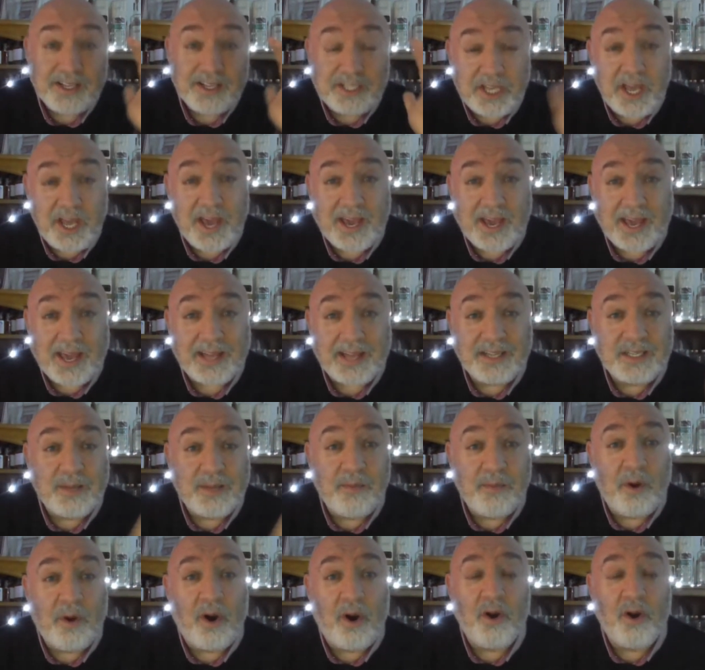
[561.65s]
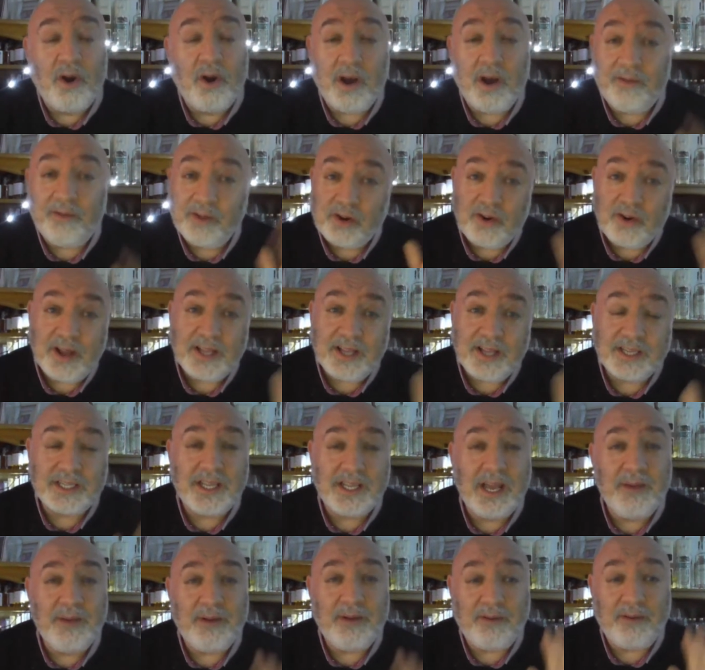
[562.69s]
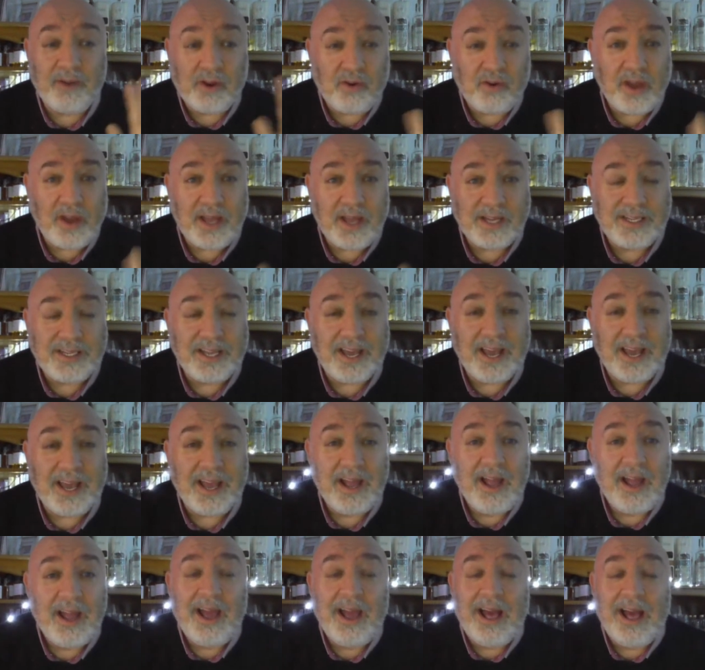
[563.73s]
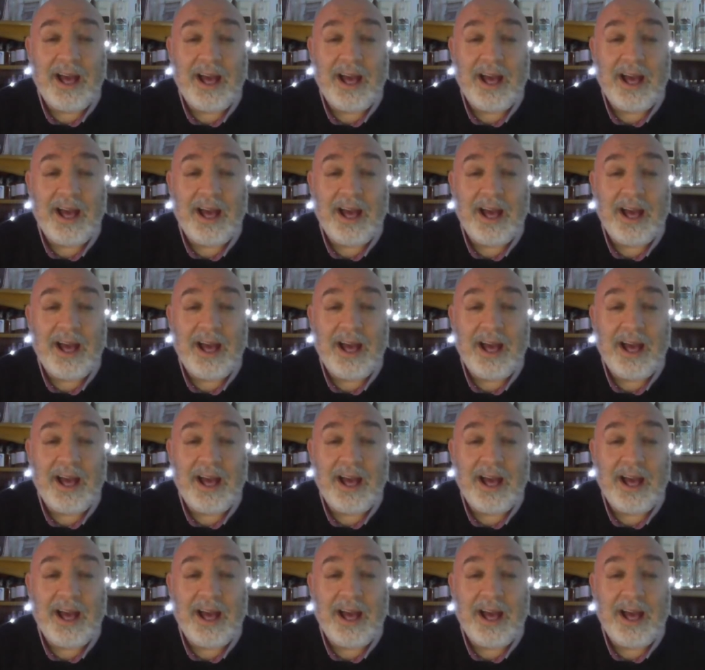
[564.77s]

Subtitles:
See you again tomorrow. Have a great sleep. Have a great day.